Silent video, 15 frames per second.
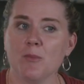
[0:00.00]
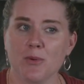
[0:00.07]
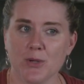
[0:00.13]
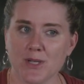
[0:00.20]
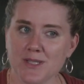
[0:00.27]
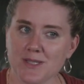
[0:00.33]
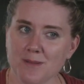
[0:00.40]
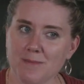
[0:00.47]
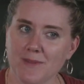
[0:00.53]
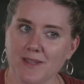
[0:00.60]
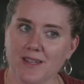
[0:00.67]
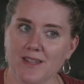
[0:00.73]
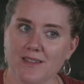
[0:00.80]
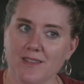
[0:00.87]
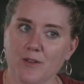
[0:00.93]
putting
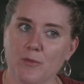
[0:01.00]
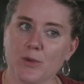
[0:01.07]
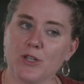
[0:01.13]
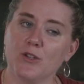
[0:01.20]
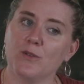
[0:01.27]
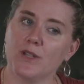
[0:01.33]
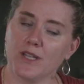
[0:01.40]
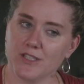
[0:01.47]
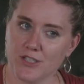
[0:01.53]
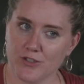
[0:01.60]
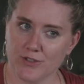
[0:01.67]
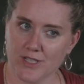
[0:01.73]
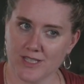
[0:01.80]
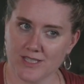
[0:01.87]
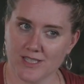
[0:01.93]
something in that when you get to
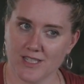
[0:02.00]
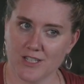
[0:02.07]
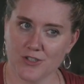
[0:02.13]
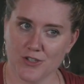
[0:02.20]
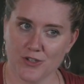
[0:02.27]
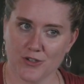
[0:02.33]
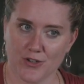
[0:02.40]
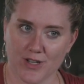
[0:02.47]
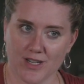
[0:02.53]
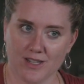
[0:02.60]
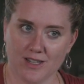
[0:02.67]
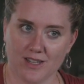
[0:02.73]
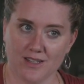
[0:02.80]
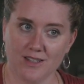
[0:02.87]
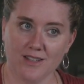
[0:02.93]
your destination you're going to
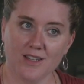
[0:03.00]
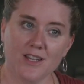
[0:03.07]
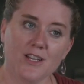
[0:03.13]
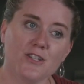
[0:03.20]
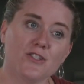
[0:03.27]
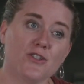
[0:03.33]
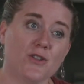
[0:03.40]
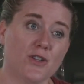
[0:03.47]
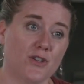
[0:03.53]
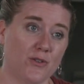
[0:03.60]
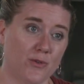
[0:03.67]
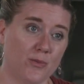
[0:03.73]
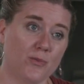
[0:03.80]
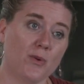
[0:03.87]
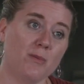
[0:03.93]
need, so that
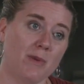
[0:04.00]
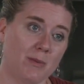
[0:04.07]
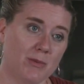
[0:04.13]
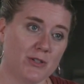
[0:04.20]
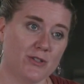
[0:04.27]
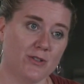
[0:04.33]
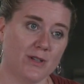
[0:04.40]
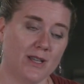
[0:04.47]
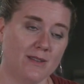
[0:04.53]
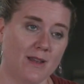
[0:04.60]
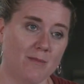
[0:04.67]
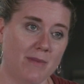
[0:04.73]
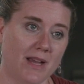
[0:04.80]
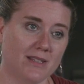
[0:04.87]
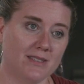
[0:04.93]
you'll remember to look in
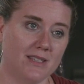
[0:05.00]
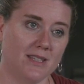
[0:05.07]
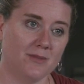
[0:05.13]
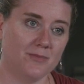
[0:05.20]
that backseat.